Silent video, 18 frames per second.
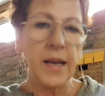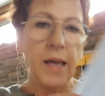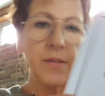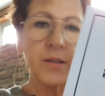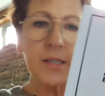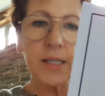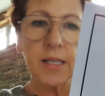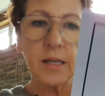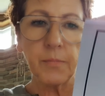Now,
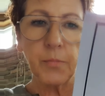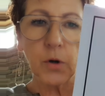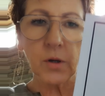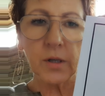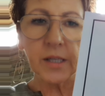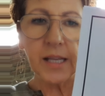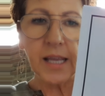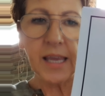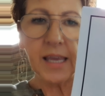this little
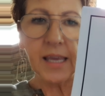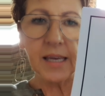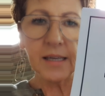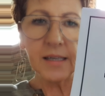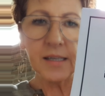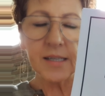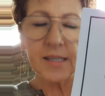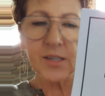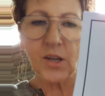booklet
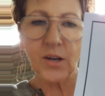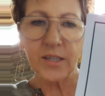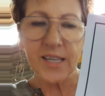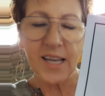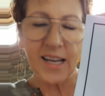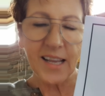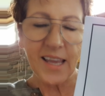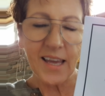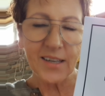here is going to
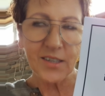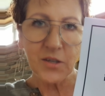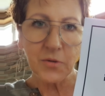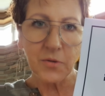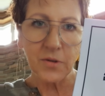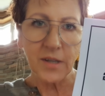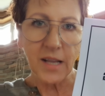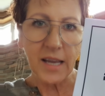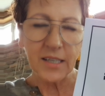tell you how to
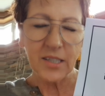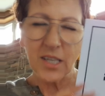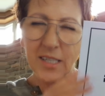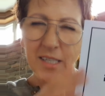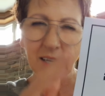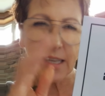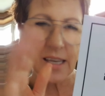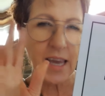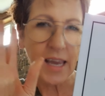do all that,
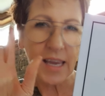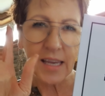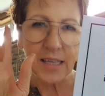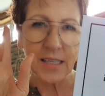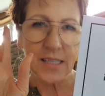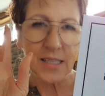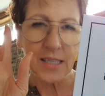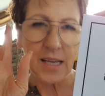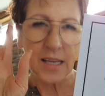just in
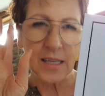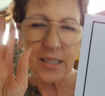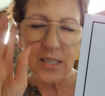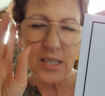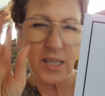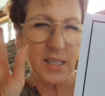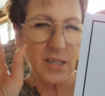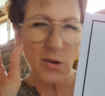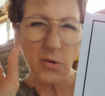case it
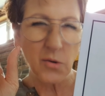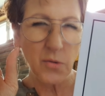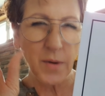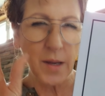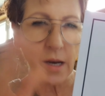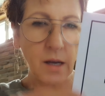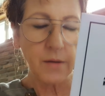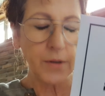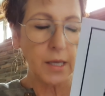just all
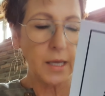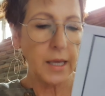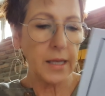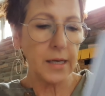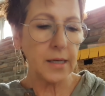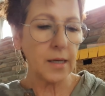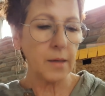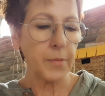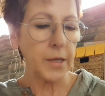went over your
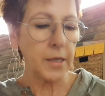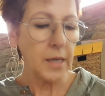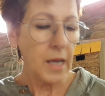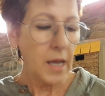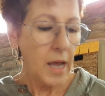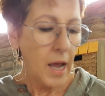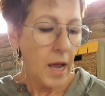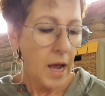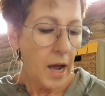head a little bit.
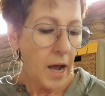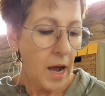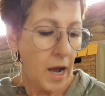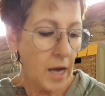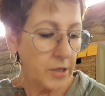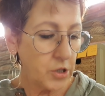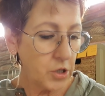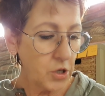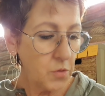
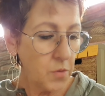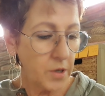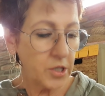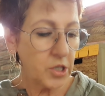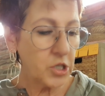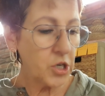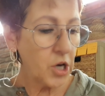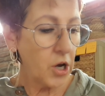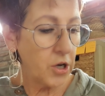I do want to
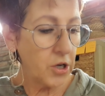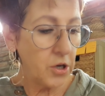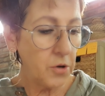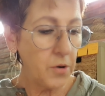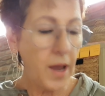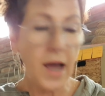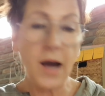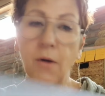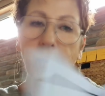show
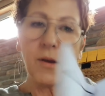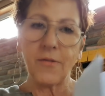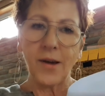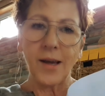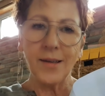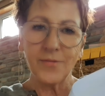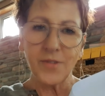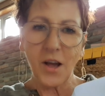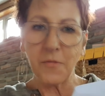you, however,
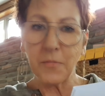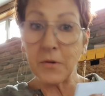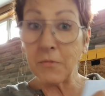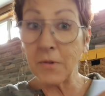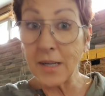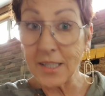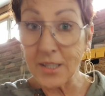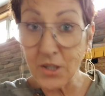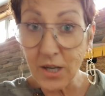I've been
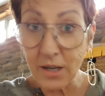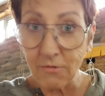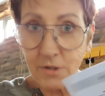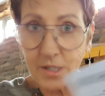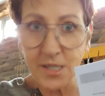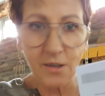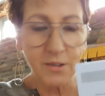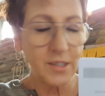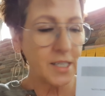really
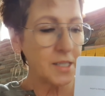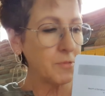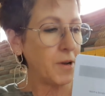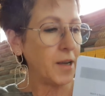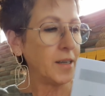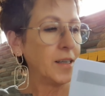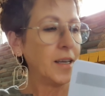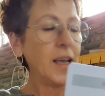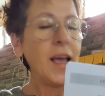generous on this
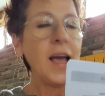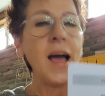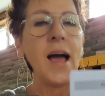one,